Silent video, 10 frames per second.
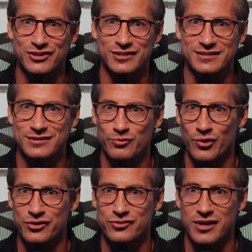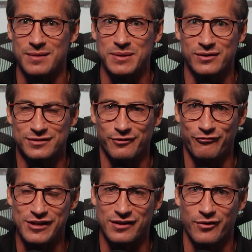just one trade because you
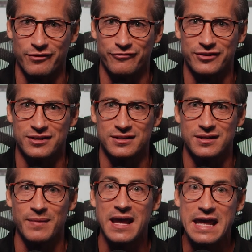feel confident.